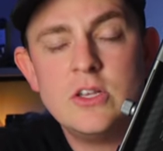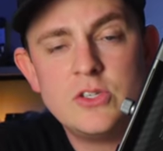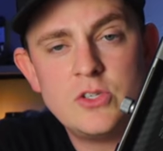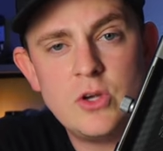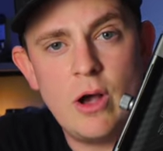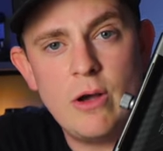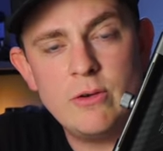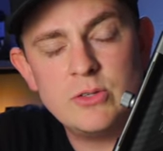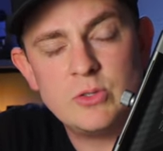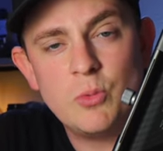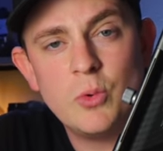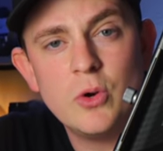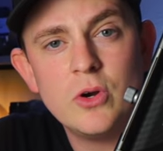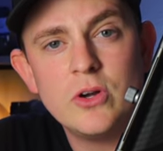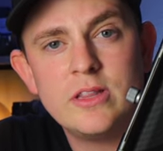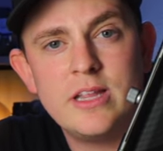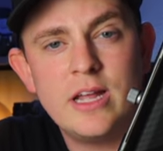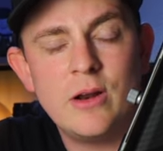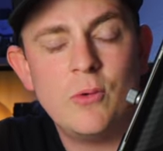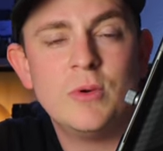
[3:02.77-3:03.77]
So I was
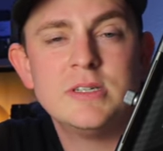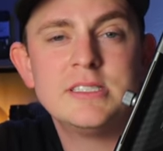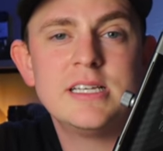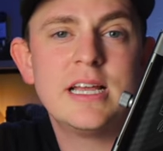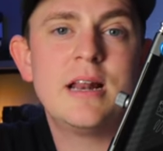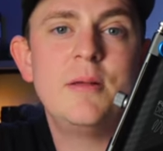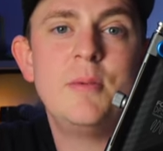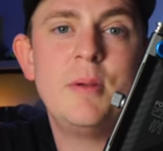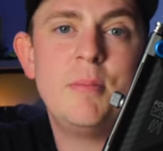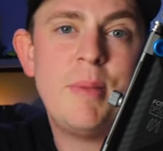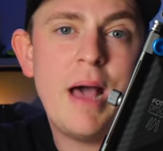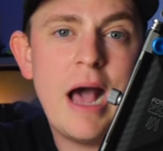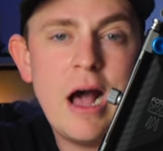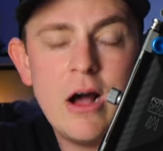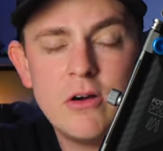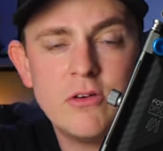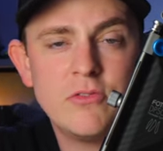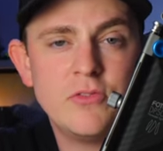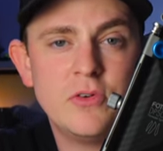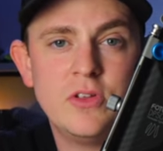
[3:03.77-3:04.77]
worried that it wasn't going to be
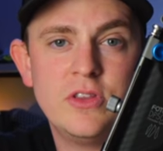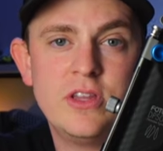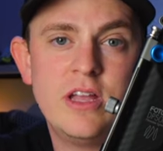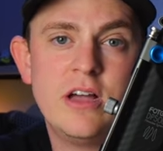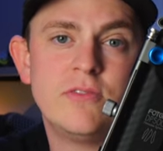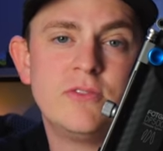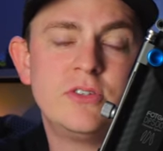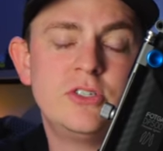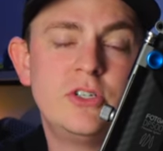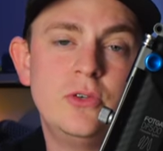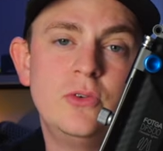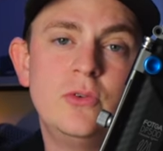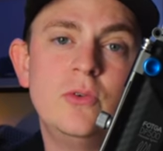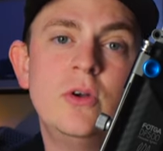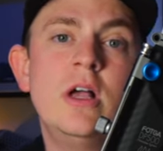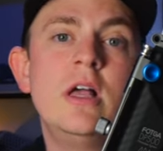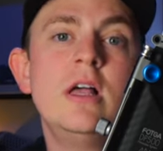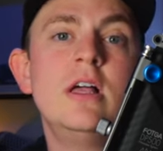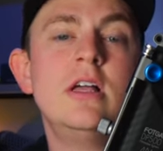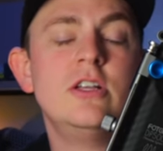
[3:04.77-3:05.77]
powerful enough
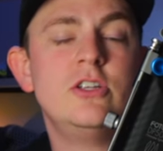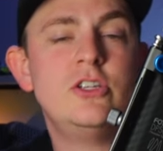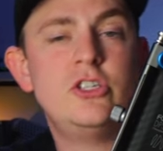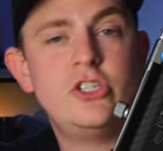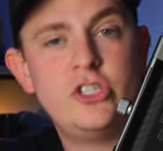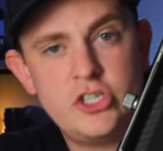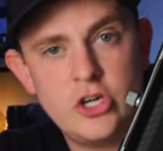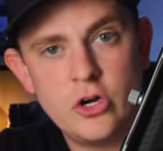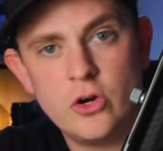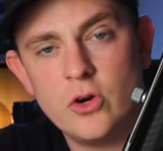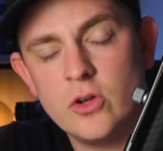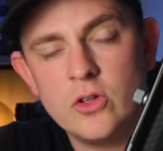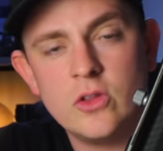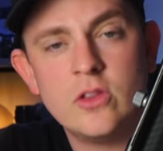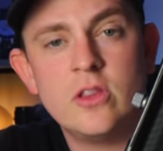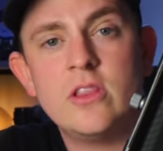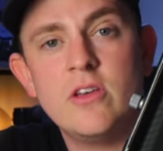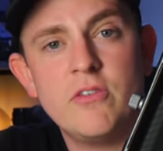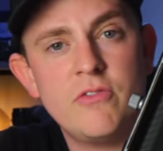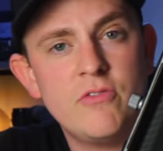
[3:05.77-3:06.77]
to
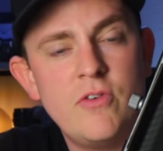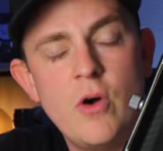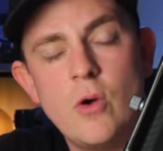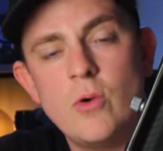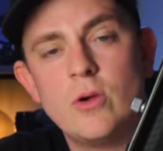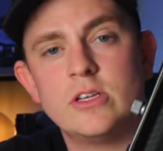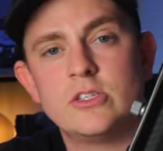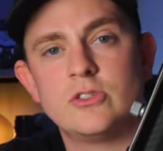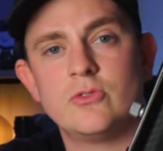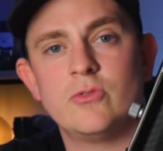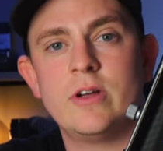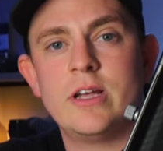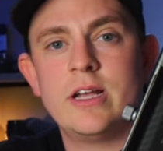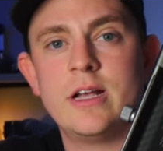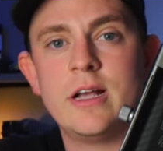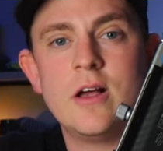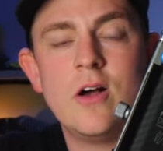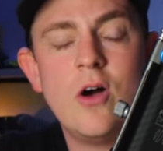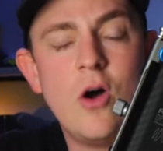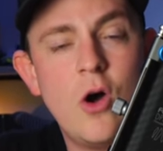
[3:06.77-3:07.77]
turn the focus
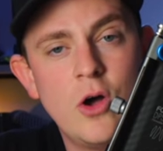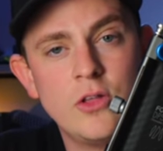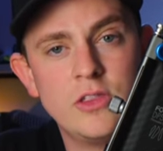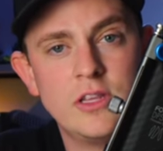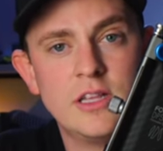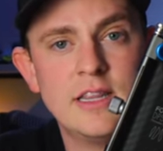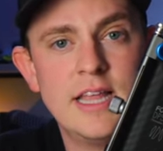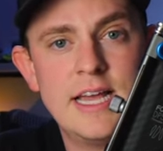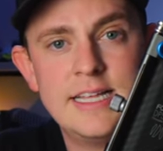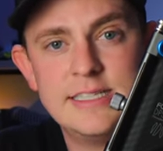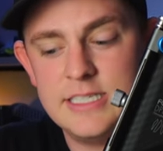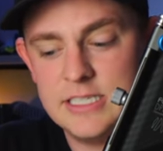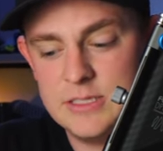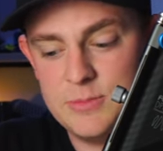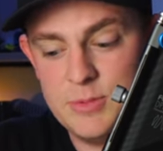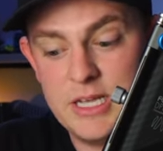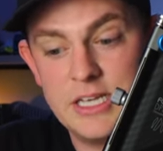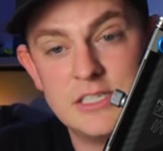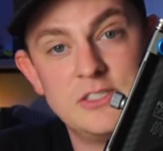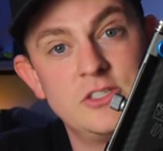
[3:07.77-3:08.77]
ring on the
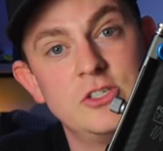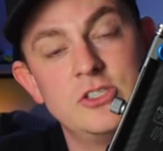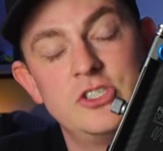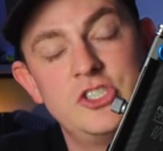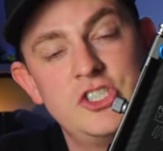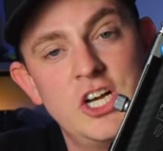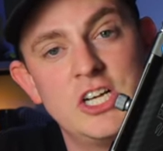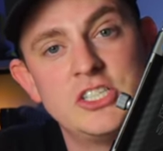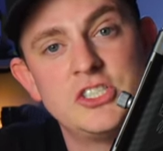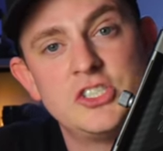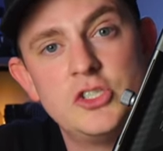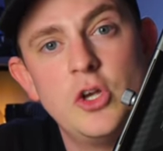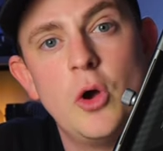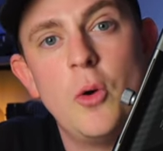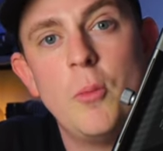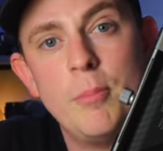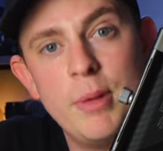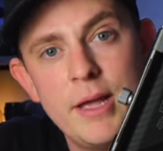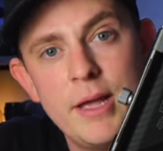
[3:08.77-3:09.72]
lenses because they're just so